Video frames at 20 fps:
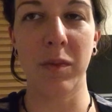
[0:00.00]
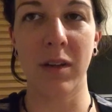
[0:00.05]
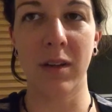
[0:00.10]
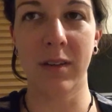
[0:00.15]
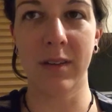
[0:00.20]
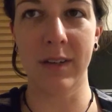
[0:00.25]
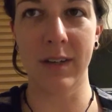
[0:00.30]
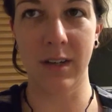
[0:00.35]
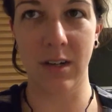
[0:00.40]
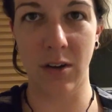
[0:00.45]

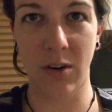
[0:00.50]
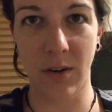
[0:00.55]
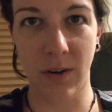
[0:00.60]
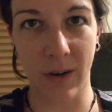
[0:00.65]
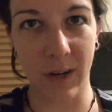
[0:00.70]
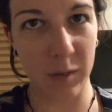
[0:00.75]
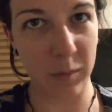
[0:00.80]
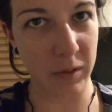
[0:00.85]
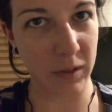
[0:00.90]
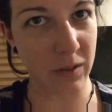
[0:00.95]
meal in an
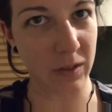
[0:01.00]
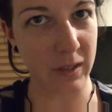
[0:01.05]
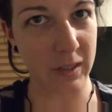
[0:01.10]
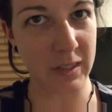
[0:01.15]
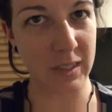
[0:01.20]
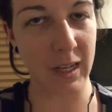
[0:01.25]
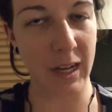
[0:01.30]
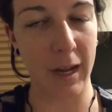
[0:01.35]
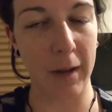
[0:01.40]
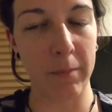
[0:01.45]
incredibly long
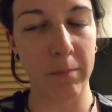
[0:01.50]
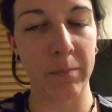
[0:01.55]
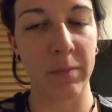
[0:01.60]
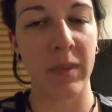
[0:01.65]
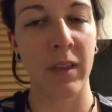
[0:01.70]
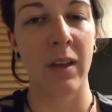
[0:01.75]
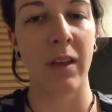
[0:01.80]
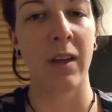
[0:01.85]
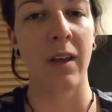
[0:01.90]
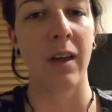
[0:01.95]
time.
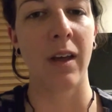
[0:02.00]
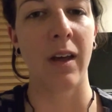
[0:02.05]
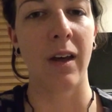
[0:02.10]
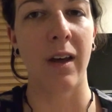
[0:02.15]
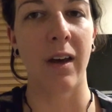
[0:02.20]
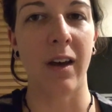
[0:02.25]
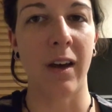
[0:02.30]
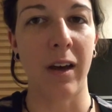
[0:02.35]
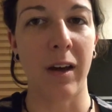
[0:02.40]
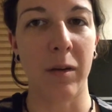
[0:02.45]

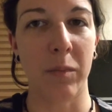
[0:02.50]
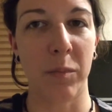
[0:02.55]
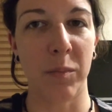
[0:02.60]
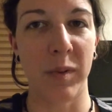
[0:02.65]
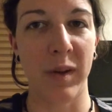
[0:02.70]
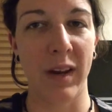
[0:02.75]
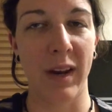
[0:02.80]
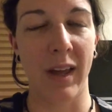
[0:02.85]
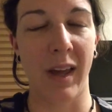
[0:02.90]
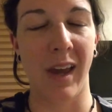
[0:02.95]

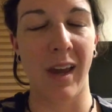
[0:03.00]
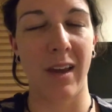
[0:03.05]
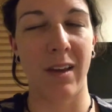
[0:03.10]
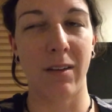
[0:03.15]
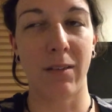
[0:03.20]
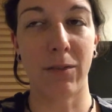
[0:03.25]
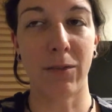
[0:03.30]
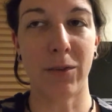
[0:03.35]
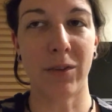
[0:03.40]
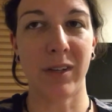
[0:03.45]
But hey,
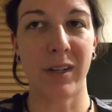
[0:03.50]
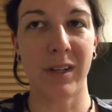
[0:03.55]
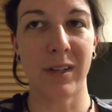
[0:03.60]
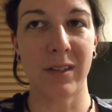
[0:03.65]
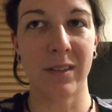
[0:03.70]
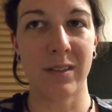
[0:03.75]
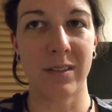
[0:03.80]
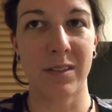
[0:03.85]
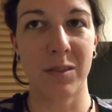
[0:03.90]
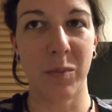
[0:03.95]
you're only
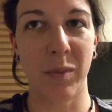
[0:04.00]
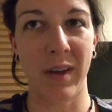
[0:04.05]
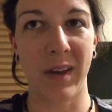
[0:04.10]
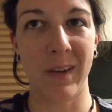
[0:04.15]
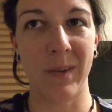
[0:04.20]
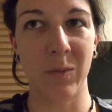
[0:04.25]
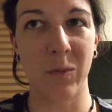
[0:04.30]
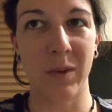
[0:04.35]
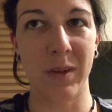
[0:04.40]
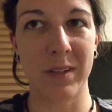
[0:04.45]
in
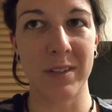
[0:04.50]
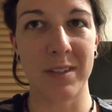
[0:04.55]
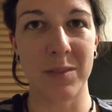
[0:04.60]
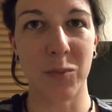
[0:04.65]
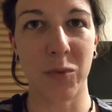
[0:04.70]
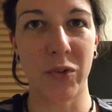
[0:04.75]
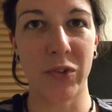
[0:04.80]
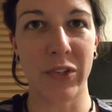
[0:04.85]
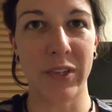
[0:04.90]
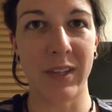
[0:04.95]
Japan once,
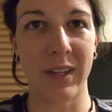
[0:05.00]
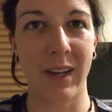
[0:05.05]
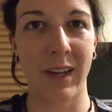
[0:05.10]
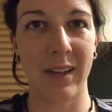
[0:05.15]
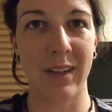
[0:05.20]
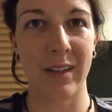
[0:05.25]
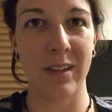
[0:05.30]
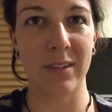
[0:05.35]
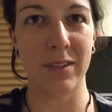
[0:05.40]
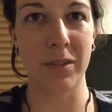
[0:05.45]
more than
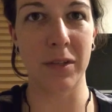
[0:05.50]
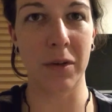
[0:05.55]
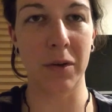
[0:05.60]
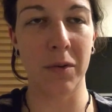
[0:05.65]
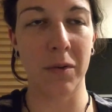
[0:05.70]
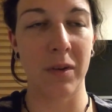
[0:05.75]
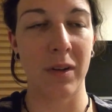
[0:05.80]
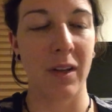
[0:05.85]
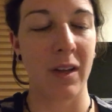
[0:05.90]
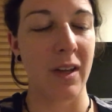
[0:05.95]
likely,
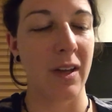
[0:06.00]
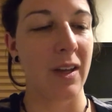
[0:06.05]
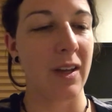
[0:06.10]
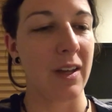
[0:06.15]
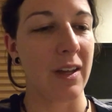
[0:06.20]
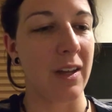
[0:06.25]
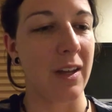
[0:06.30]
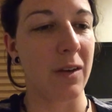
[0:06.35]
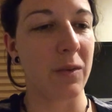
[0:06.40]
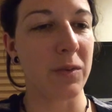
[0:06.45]
so
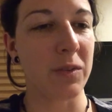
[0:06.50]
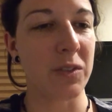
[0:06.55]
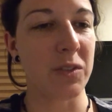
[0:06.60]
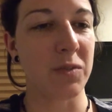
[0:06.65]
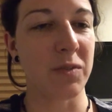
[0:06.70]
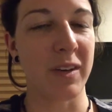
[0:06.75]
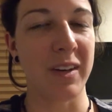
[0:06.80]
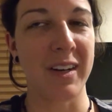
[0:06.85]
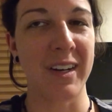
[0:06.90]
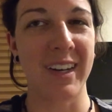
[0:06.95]
it was
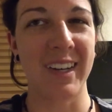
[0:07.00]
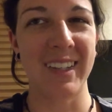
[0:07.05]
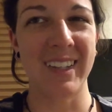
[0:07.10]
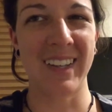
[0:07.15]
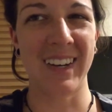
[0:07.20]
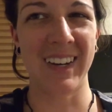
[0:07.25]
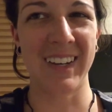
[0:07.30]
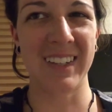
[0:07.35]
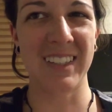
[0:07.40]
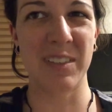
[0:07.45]
fun to get
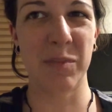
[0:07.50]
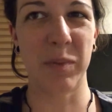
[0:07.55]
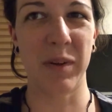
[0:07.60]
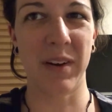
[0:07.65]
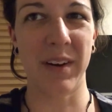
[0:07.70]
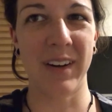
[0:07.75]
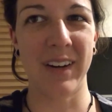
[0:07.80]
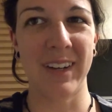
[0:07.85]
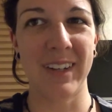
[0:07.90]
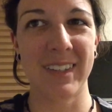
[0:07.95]
that
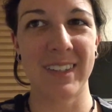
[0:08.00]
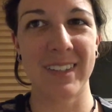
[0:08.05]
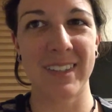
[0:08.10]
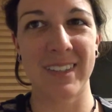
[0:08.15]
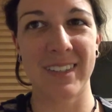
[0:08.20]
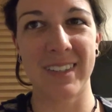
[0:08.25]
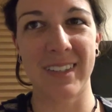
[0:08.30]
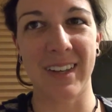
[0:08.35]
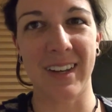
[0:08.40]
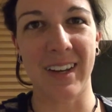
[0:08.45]

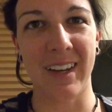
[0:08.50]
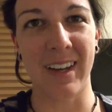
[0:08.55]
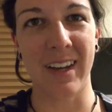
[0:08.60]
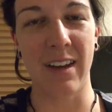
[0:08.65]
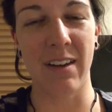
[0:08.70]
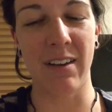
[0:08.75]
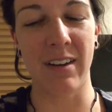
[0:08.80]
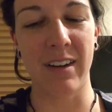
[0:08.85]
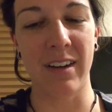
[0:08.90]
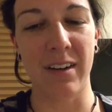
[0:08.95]
experience
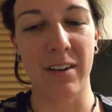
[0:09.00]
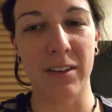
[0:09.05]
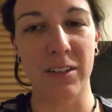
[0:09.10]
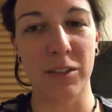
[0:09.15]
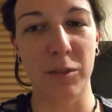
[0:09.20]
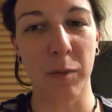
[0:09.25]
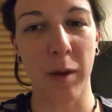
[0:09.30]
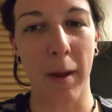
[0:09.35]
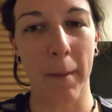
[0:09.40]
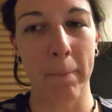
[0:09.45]
here in
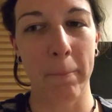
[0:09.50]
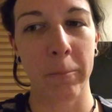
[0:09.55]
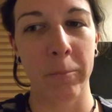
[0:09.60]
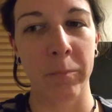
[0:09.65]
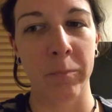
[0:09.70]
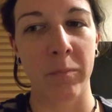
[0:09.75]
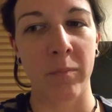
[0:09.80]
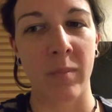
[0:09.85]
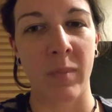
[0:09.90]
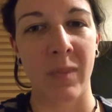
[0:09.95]
Hiroshima.
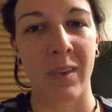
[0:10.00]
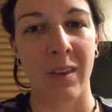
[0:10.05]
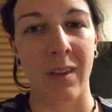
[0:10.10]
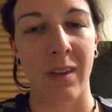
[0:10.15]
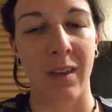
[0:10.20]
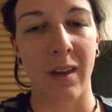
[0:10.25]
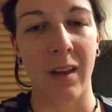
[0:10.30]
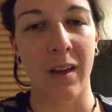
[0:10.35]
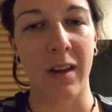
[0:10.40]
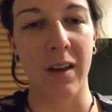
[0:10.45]

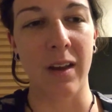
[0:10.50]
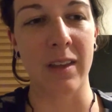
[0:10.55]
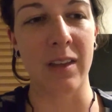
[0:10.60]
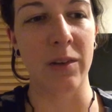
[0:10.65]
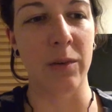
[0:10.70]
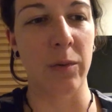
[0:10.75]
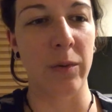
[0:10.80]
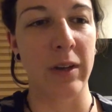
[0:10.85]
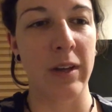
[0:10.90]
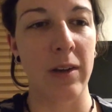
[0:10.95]
And
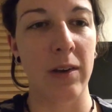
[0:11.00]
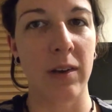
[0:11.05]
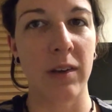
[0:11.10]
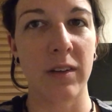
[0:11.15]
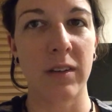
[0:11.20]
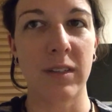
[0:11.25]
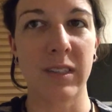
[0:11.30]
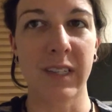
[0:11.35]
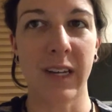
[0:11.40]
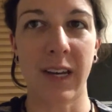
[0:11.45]
then we
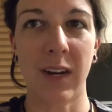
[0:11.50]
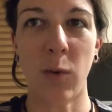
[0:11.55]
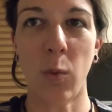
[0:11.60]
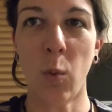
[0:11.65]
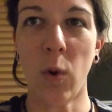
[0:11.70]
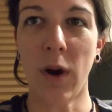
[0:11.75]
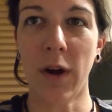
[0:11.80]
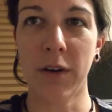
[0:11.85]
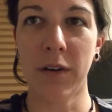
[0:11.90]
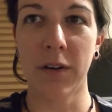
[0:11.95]
just kind of
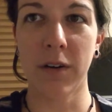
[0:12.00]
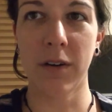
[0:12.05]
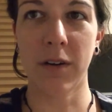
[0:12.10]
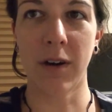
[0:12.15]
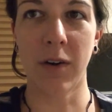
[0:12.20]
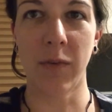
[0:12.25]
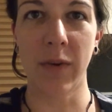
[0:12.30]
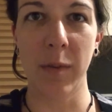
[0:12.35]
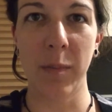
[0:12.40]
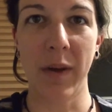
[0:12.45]
wandered
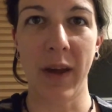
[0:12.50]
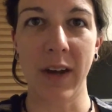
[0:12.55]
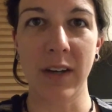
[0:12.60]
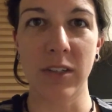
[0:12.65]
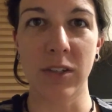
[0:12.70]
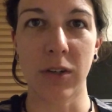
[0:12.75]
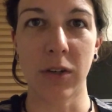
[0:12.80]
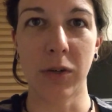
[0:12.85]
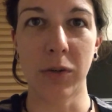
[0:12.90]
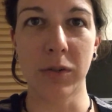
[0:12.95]
our way back
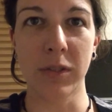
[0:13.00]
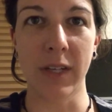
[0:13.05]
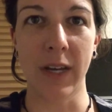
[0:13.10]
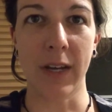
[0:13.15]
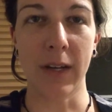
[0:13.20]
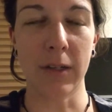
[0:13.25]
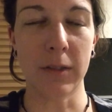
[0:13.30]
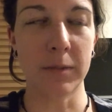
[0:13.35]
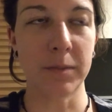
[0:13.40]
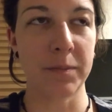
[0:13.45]
to our
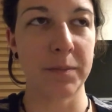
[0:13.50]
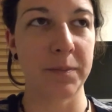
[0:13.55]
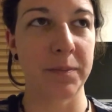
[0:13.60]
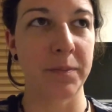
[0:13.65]
hotel,